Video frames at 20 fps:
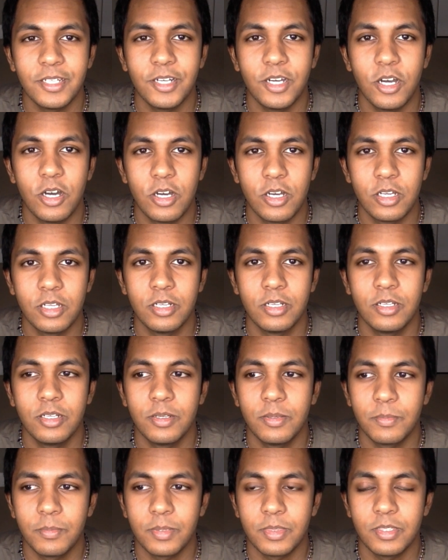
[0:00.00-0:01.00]
on
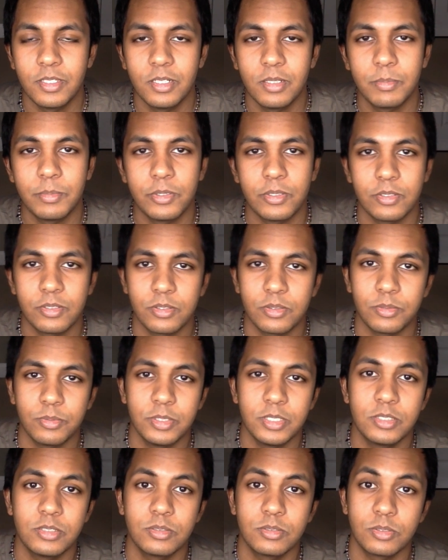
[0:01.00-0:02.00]
the number
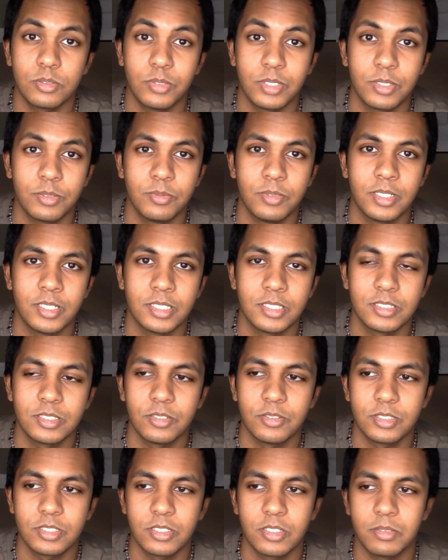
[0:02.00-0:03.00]
321,
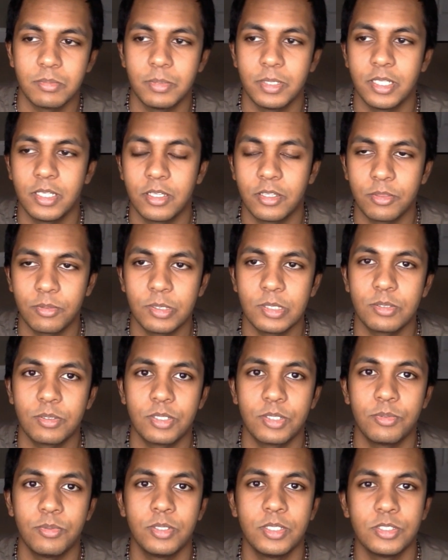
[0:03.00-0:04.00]
so it's going to be a
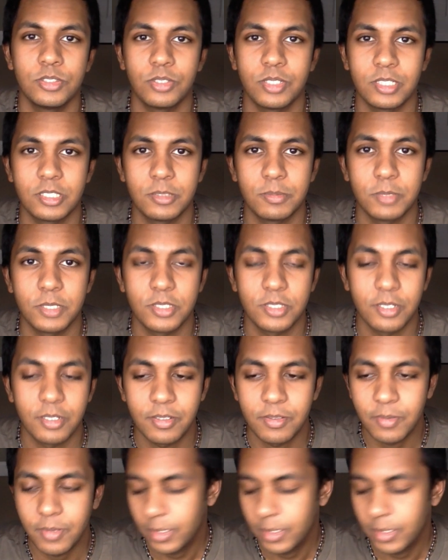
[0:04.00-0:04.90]
321 transmission.